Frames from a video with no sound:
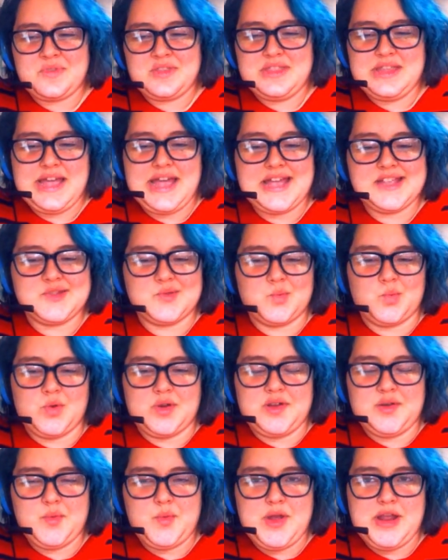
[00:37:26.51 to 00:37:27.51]
That's
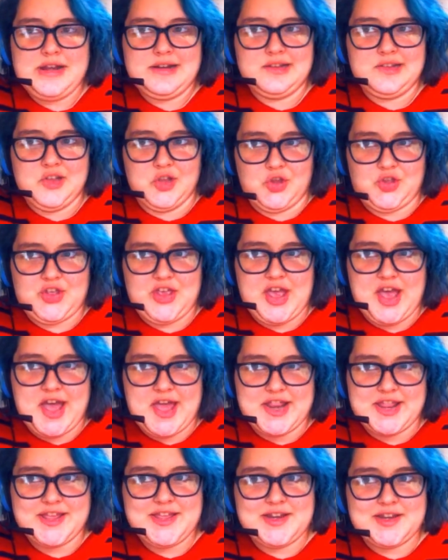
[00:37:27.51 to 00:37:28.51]
one way to look
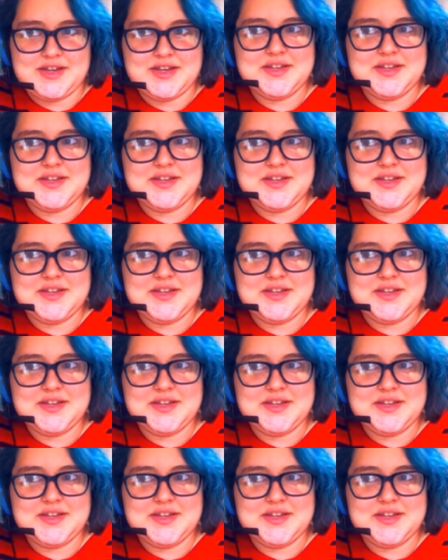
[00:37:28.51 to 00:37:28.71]
at it.